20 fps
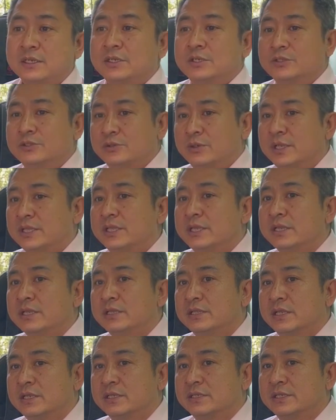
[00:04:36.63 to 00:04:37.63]
So I
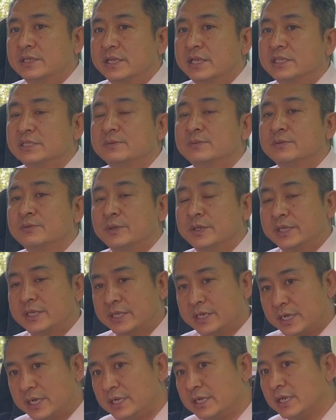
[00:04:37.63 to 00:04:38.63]
think the day has been very
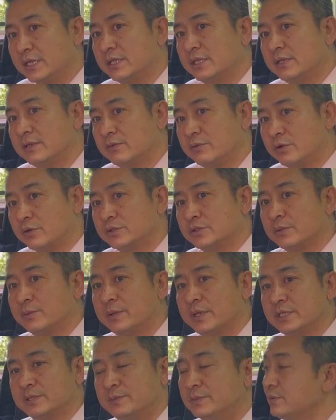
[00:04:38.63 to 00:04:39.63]
great and the workshop
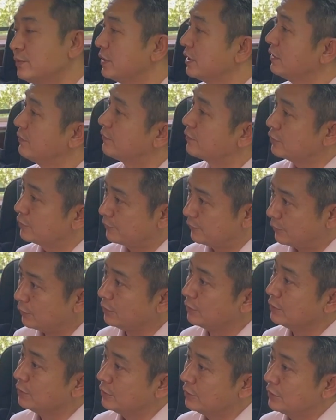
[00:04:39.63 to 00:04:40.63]
has been very
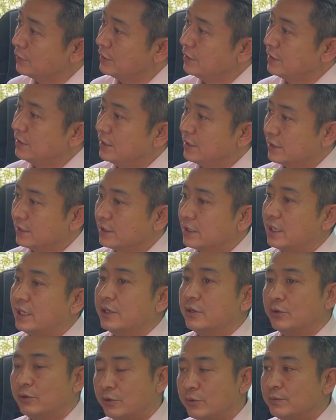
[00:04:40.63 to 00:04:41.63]
fruitful. Yeah. And um, I
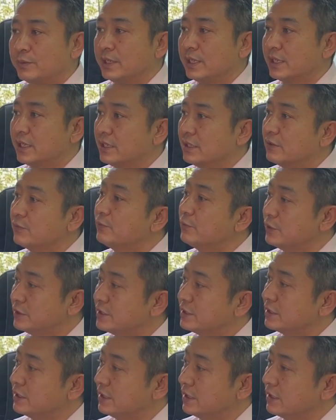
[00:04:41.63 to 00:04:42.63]
hope like in the
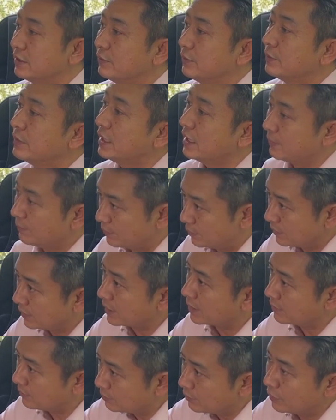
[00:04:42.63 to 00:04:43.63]
future, like we will have
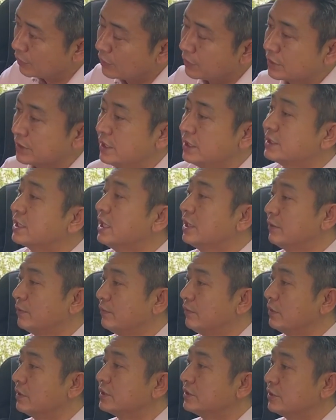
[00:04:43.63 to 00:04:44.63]
more this kind of
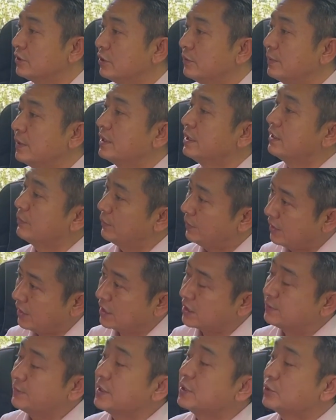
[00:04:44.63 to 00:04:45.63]
workshop and we
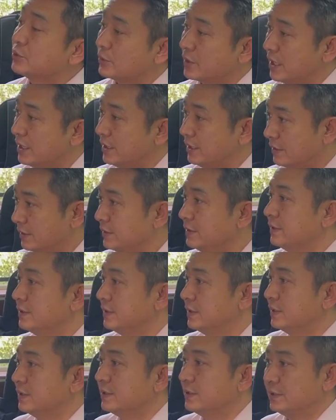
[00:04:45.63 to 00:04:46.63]
expand together.
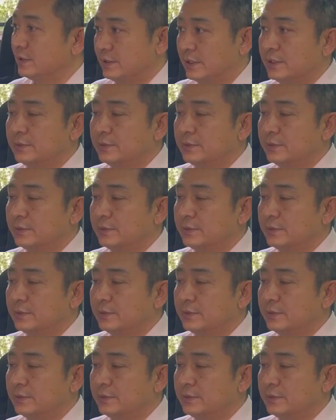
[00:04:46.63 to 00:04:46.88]
Sure,